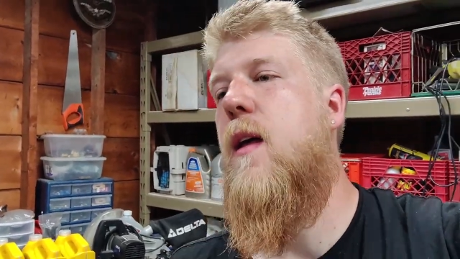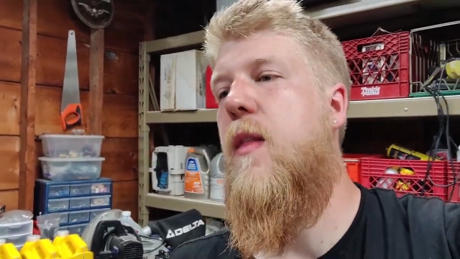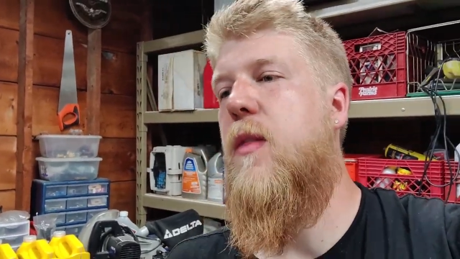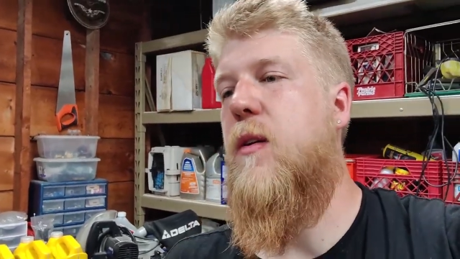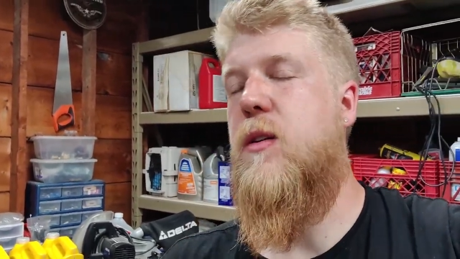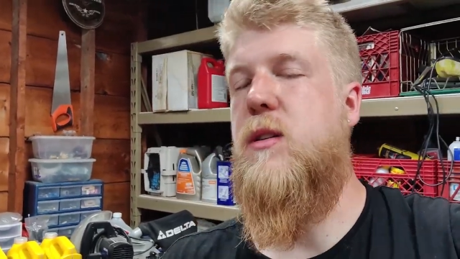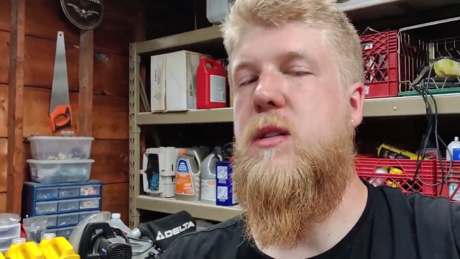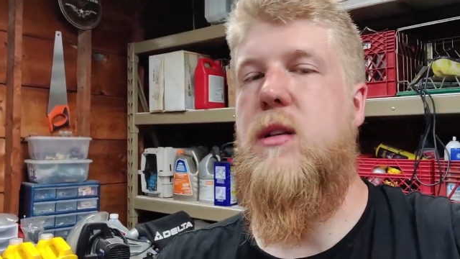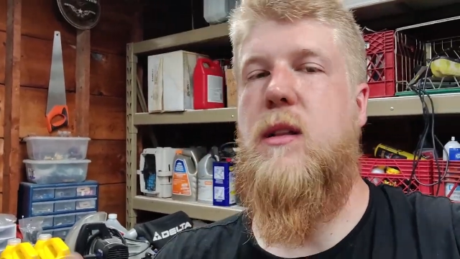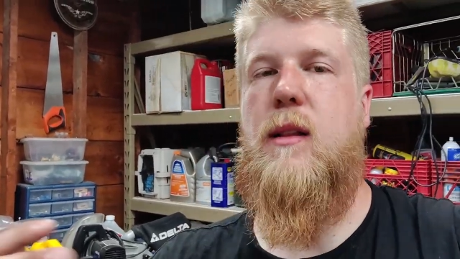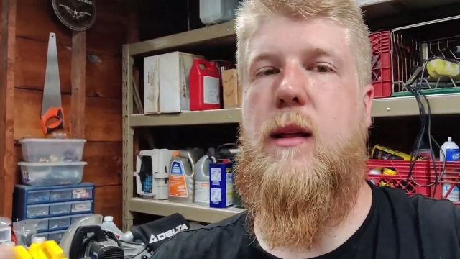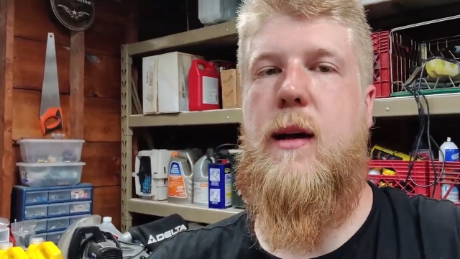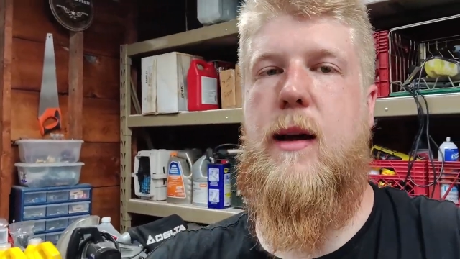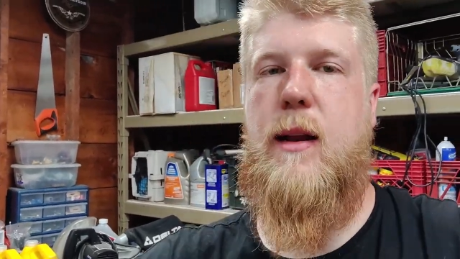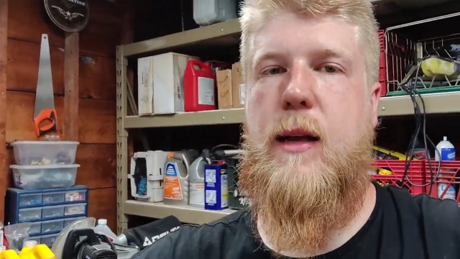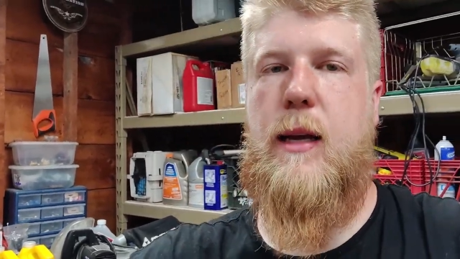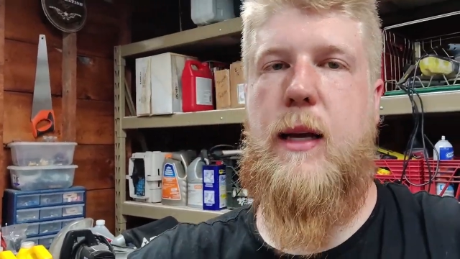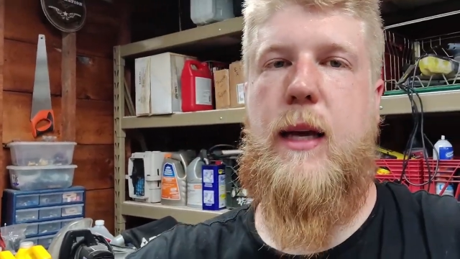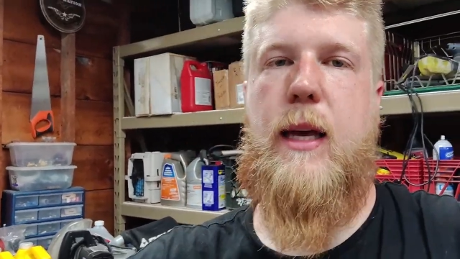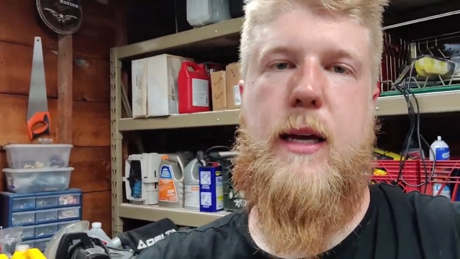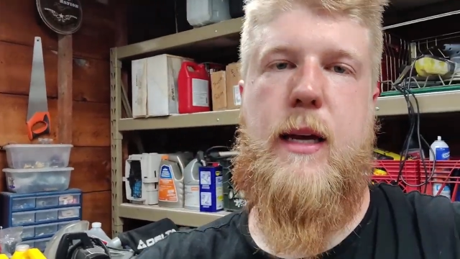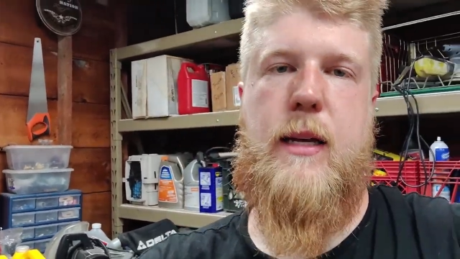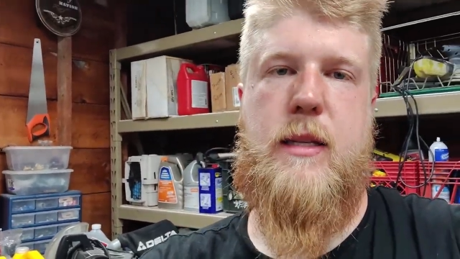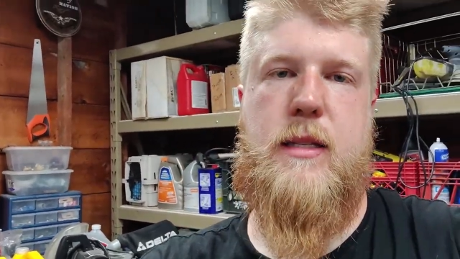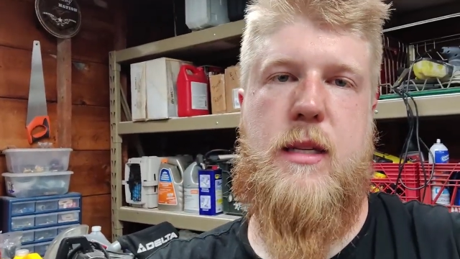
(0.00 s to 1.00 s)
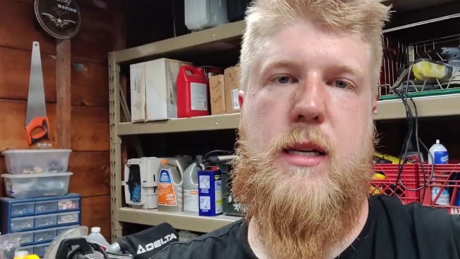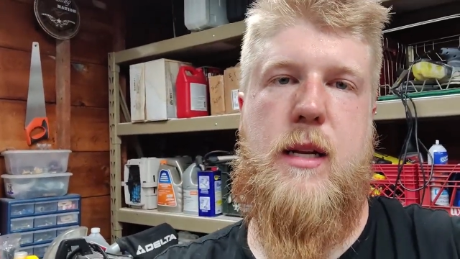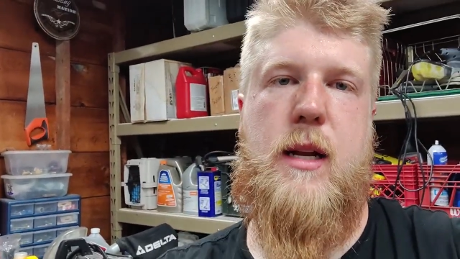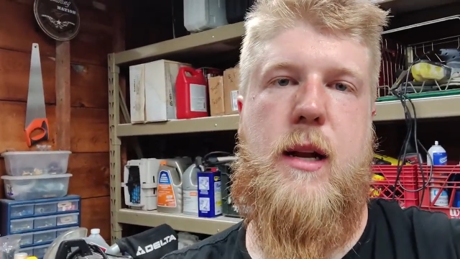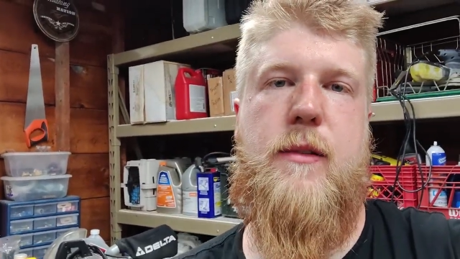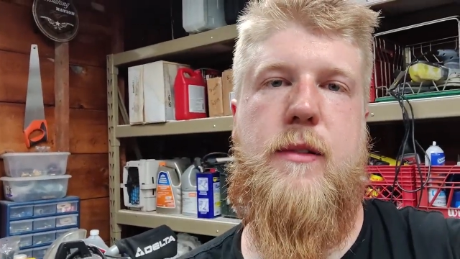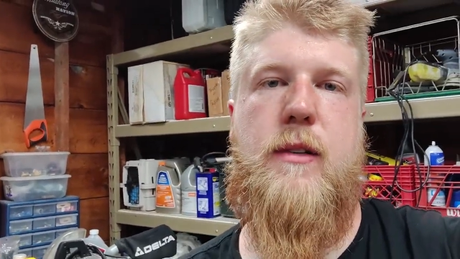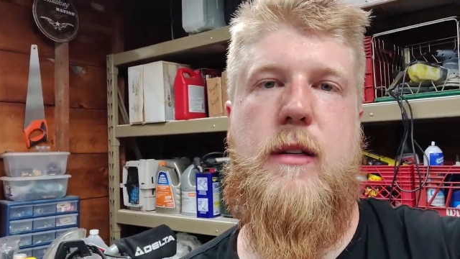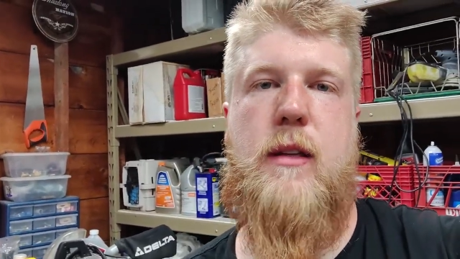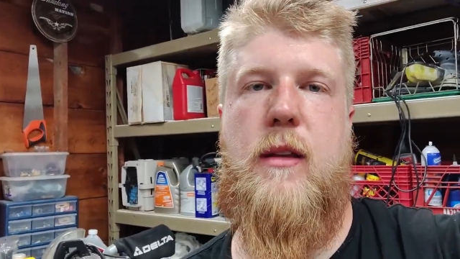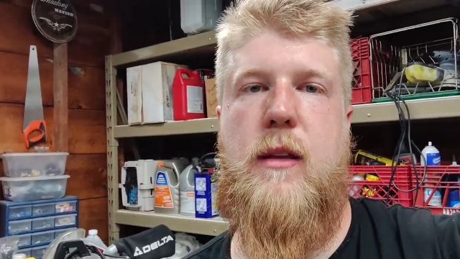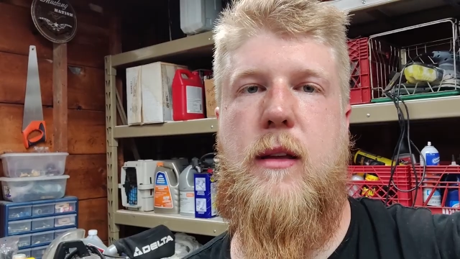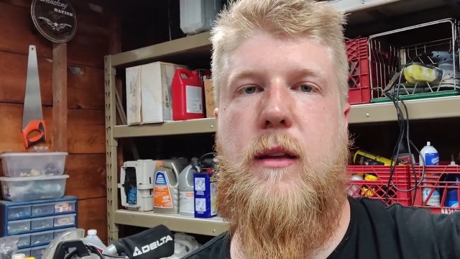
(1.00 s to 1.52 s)
There's a lot of kits and
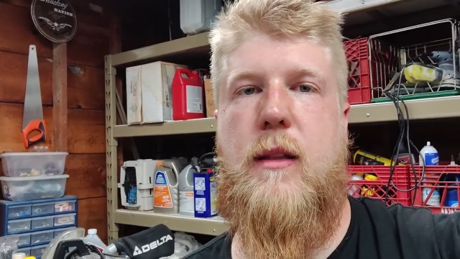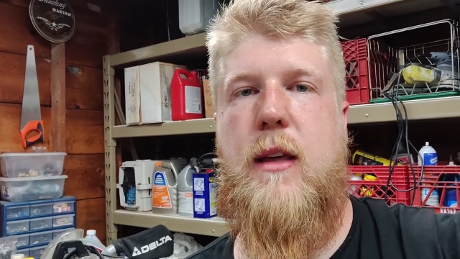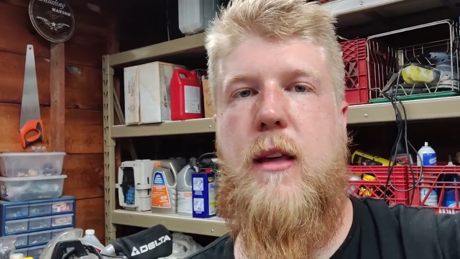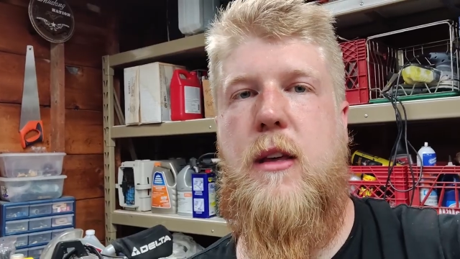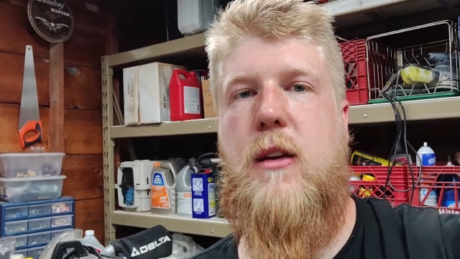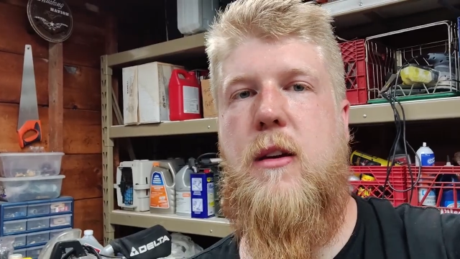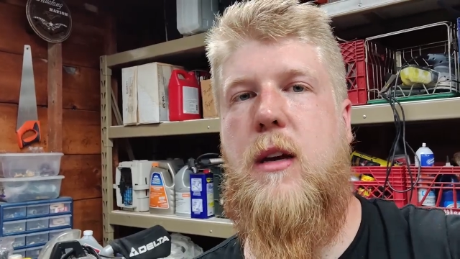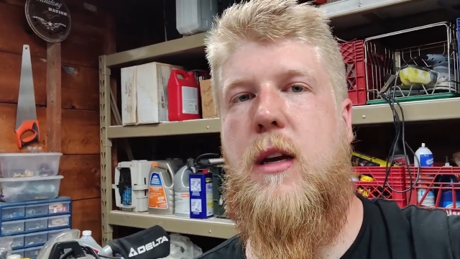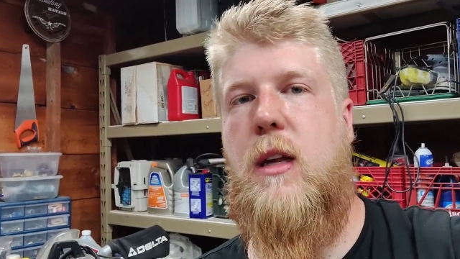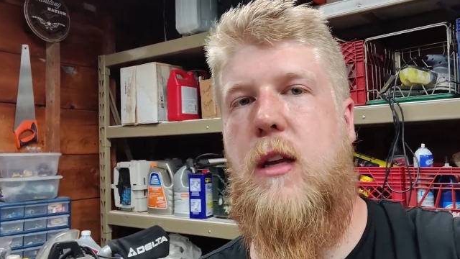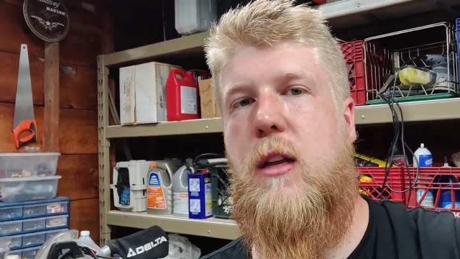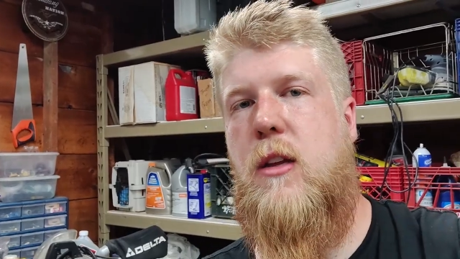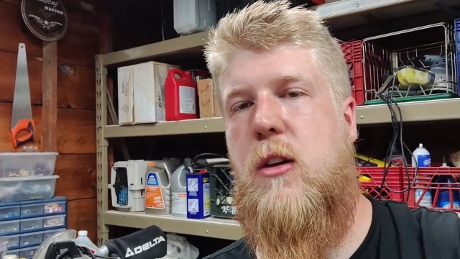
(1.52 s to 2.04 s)
everything that you can